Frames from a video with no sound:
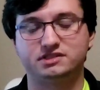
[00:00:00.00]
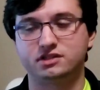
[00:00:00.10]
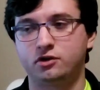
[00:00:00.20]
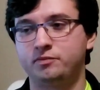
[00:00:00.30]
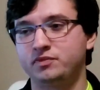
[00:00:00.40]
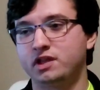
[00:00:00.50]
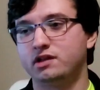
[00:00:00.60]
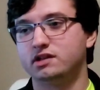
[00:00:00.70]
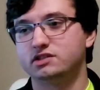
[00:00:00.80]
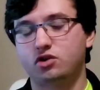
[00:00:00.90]
So
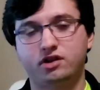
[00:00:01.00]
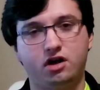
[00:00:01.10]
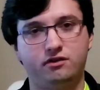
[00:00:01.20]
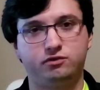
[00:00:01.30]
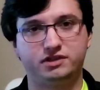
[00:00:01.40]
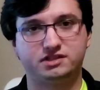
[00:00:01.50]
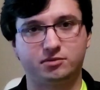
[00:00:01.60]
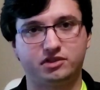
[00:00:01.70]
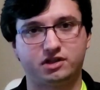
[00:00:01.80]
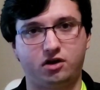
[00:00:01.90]
starting off with some
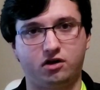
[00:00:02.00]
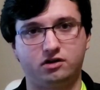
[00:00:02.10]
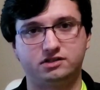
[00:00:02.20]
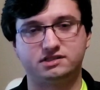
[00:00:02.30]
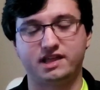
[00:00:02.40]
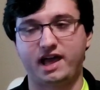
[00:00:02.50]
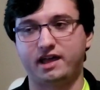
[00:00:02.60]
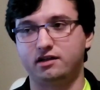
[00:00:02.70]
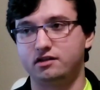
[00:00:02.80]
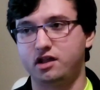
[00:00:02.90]
of the cards
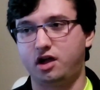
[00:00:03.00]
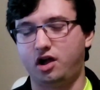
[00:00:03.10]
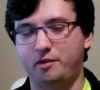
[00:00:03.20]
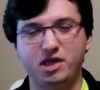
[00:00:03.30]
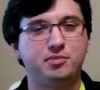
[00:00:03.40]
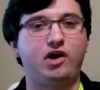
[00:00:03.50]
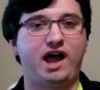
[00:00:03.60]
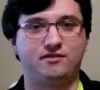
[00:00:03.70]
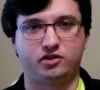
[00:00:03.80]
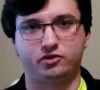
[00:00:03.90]
that people
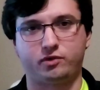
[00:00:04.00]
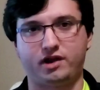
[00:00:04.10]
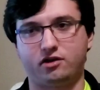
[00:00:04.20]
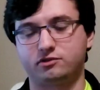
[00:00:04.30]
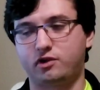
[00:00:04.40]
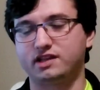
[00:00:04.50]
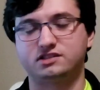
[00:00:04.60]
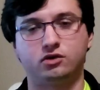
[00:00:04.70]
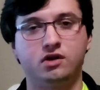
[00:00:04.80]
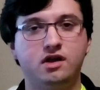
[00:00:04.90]
have on their radar, right?
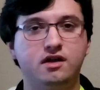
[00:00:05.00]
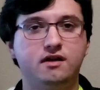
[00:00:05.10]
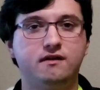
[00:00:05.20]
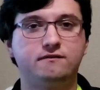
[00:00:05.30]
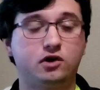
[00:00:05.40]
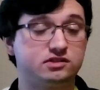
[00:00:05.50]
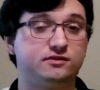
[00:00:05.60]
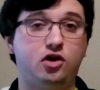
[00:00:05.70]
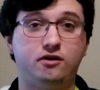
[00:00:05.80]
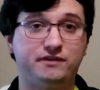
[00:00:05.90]
So first
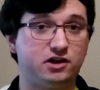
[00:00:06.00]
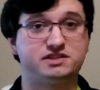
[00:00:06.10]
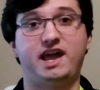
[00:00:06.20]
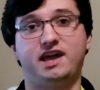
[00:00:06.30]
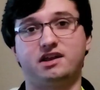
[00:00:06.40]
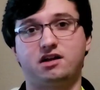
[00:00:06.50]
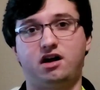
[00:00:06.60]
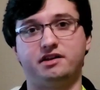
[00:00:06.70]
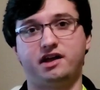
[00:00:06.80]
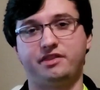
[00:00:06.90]
of all, Verite
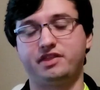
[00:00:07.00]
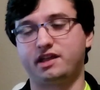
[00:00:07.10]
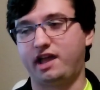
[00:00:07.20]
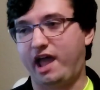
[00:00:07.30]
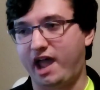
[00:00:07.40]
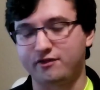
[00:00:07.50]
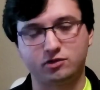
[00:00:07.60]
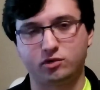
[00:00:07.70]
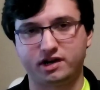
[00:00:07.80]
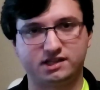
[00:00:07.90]
Anaconda. I think
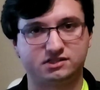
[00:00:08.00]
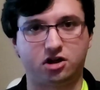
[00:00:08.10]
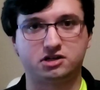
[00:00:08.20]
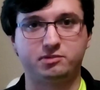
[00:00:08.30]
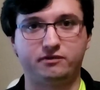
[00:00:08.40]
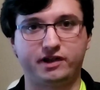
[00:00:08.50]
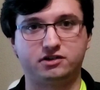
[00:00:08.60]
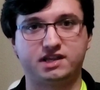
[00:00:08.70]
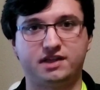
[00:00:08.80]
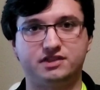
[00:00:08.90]
everyone has talked about
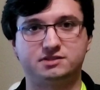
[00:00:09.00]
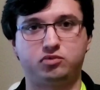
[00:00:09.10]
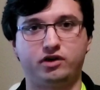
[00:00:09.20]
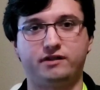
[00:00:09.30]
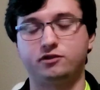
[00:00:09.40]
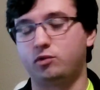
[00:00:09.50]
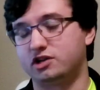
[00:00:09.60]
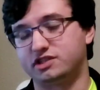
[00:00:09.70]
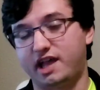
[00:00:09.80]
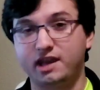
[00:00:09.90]
Verite at this point. If you're
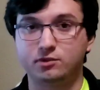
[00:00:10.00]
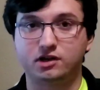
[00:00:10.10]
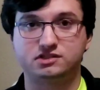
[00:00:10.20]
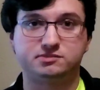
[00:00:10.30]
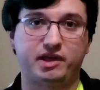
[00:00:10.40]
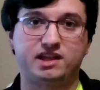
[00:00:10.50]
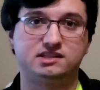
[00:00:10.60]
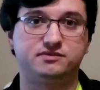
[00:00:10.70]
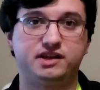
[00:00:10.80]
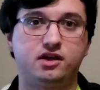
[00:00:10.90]
watching anyone else's ban
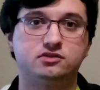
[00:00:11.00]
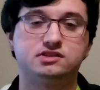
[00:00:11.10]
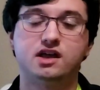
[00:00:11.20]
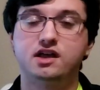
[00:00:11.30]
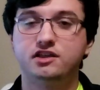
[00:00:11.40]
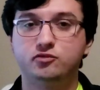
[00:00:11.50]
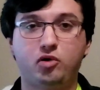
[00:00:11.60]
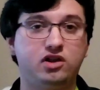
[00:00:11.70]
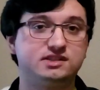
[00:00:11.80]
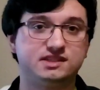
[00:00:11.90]
list videos, you've
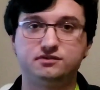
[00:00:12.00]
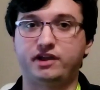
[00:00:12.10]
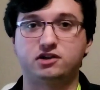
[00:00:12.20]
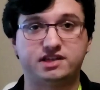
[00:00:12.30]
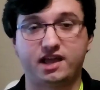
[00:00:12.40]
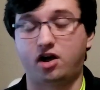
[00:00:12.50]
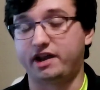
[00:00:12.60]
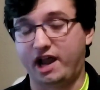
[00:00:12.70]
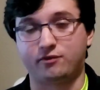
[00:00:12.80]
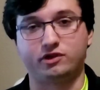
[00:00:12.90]
probably seen Verite on
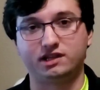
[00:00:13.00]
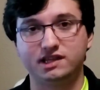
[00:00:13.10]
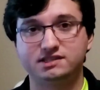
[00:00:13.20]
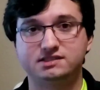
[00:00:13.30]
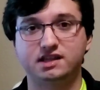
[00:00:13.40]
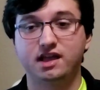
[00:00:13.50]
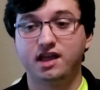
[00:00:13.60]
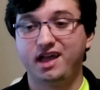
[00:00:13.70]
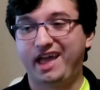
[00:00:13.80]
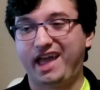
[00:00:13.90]
every list.
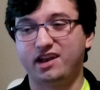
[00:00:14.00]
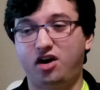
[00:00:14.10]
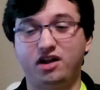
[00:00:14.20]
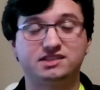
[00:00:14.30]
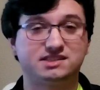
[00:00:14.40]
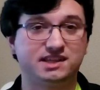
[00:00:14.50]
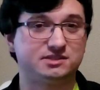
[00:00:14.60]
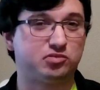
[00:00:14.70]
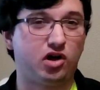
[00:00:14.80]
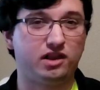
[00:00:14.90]
And honestly, it's
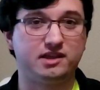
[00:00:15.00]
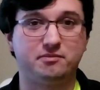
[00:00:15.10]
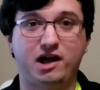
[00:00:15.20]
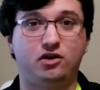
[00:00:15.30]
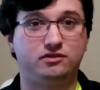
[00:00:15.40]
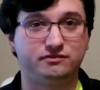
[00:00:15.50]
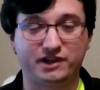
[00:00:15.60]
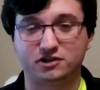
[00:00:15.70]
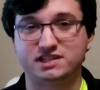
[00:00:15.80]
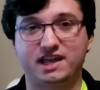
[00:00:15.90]
probably about
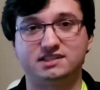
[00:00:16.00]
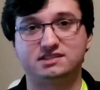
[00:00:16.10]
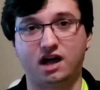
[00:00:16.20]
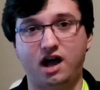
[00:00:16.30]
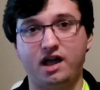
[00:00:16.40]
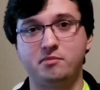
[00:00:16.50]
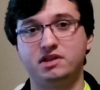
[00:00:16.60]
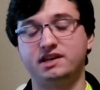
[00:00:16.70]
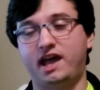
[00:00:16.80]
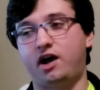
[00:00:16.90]
Verite's time.
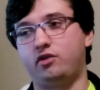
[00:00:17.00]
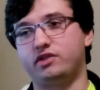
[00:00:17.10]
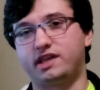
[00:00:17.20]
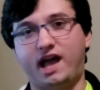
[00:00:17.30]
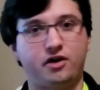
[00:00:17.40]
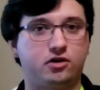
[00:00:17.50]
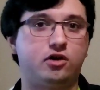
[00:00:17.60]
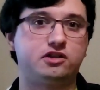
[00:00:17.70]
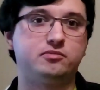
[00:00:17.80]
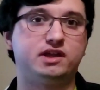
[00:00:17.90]
Now, the
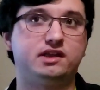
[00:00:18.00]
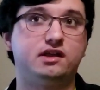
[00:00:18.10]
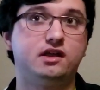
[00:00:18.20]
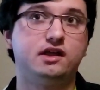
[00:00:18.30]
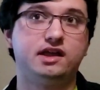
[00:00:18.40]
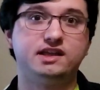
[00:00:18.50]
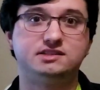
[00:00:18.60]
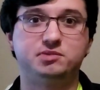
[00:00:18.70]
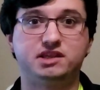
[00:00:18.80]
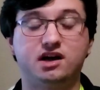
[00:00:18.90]
counter-argument is
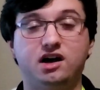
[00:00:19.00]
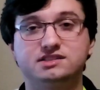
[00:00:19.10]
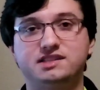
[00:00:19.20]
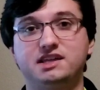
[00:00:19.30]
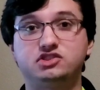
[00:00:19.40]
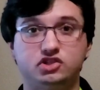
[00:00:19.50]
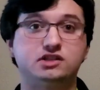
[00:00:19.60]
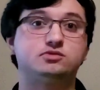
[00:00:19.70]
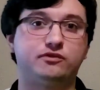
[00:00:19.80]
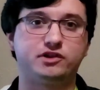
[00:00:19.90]
because they
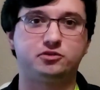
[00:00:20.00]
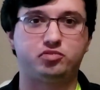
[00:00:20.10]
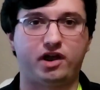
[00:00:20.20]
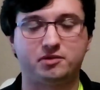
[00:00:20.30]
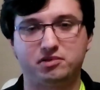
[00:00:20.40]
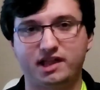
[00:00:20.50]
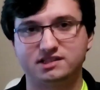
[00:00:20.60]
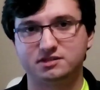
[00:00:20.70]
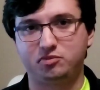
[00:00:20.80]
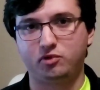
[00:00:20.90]
just revealed Predaplant
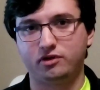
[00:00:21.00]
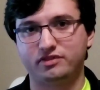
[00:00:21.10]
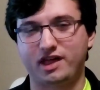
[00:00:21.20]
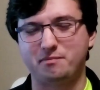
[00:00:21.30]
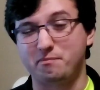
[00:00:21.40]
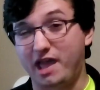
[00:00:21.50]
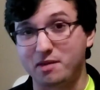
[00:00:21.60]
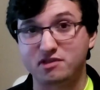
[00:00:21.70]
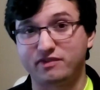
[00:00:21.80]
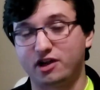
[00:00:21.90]
support that
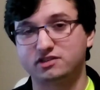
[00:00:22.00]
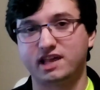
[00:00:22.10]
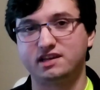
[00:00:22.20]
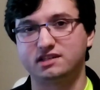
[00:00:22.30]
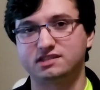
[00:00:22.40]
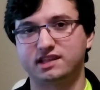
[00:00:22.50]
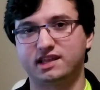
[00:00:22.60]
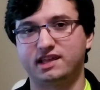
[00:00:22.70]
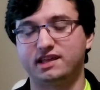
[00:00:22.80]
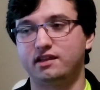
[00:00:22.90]
maybe Verite doesn't get
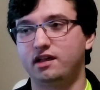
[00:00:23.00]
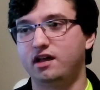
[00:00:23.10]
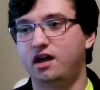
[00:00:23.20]
hit.